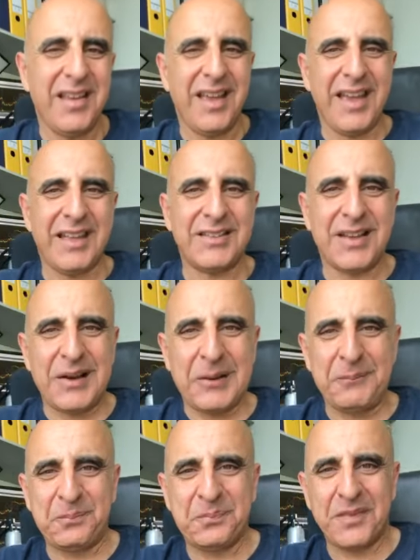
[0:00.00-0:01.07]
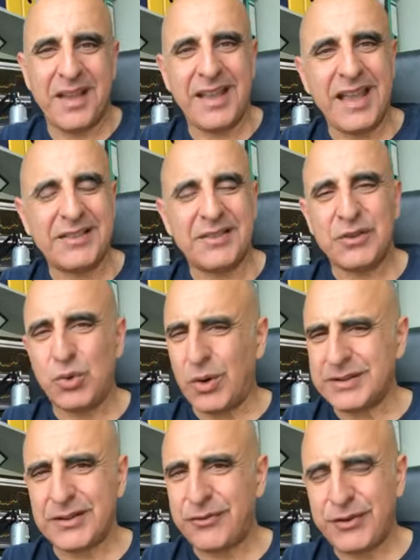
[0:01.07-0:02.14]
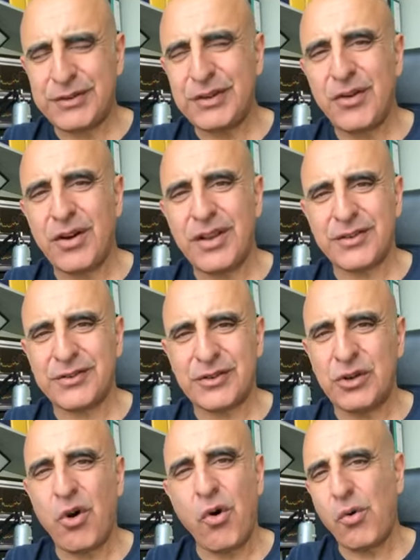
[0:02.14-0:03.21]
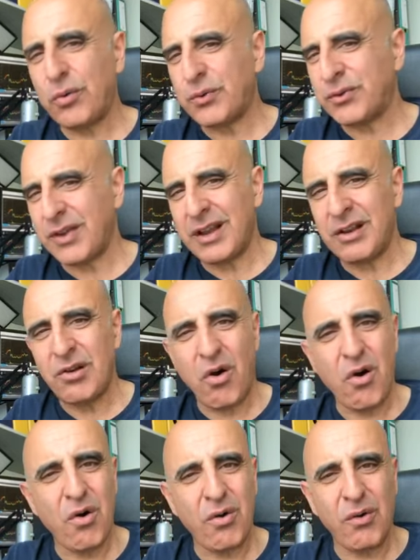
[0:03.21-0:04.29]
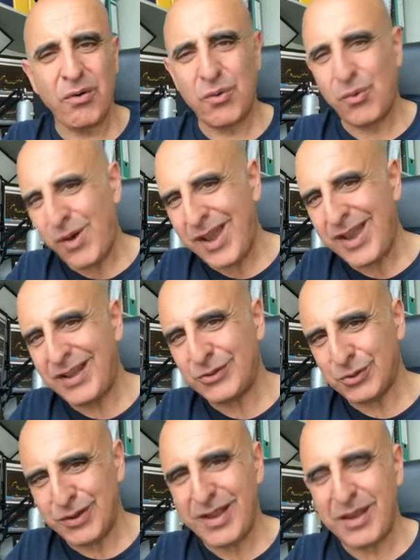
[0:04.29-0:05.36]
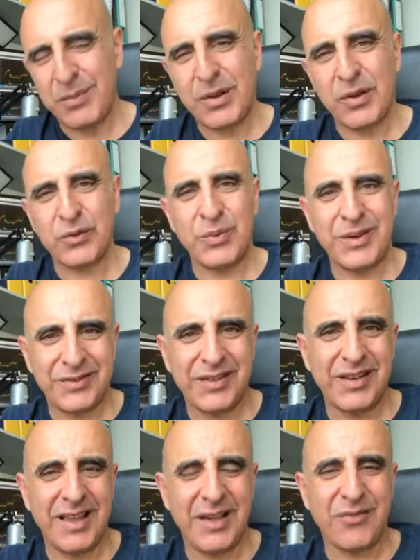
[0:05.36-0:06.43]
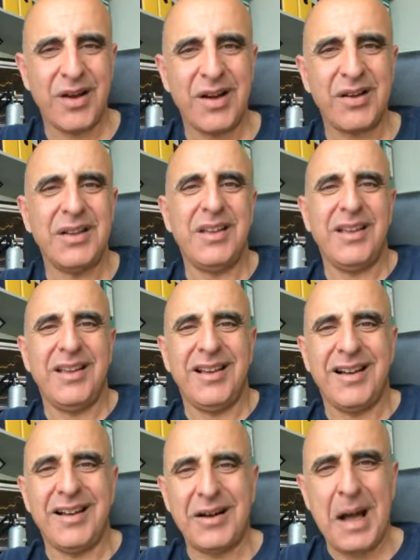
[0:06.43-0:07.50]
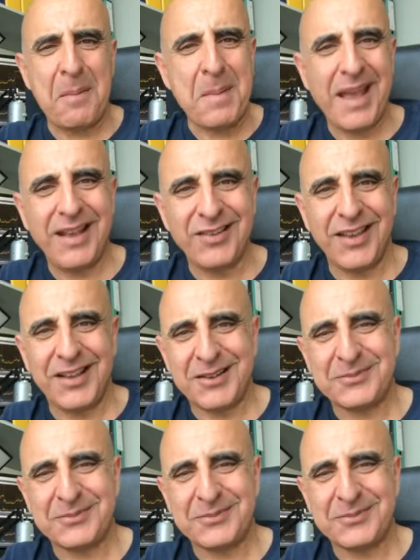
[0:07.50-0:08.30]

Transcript: And um, again, two hundred fifty dollars goes a long way today, because we still have our Uh, amazing